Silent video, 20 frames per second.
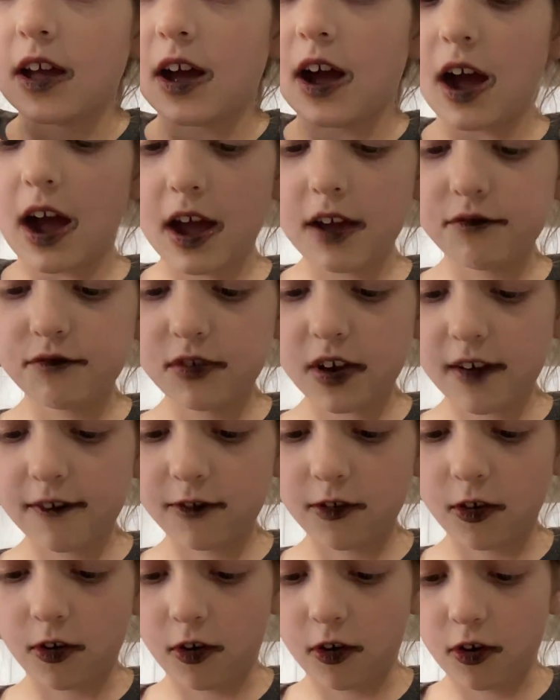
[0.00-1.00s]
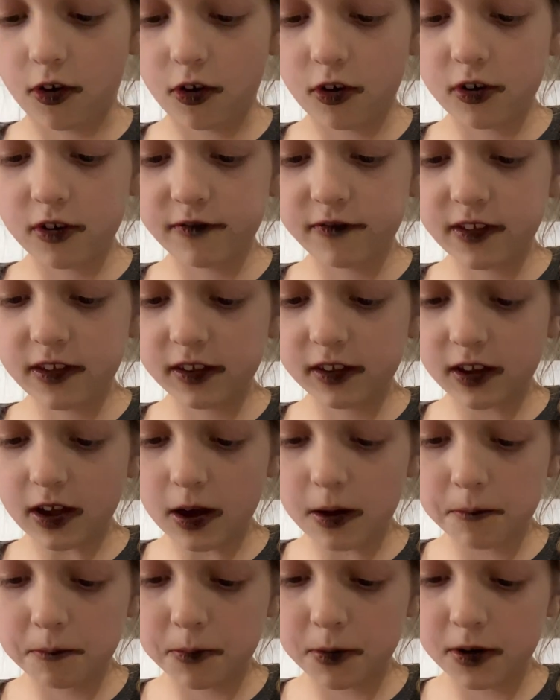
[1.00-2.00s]
I've never heard of this
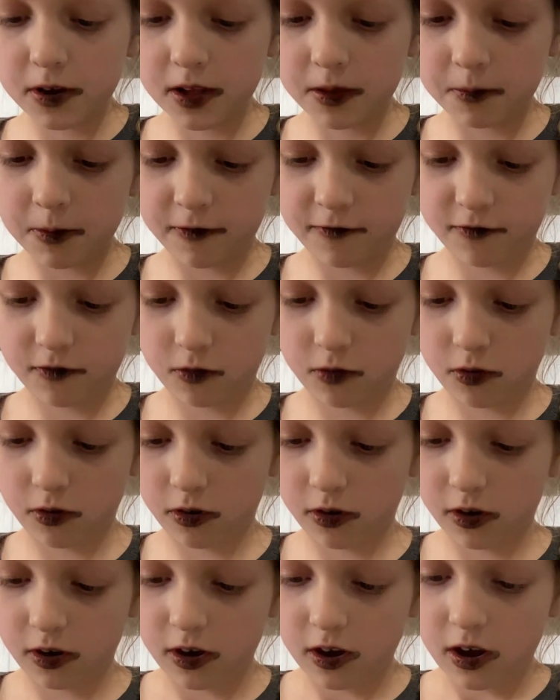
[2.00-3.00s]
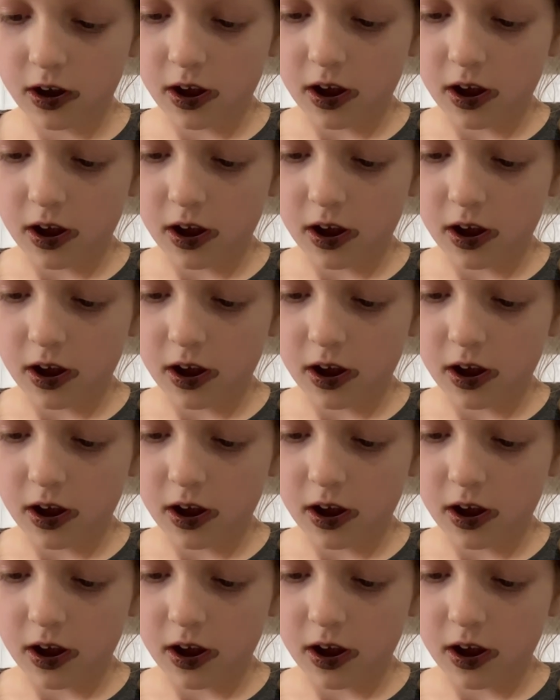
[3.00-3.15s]
company before.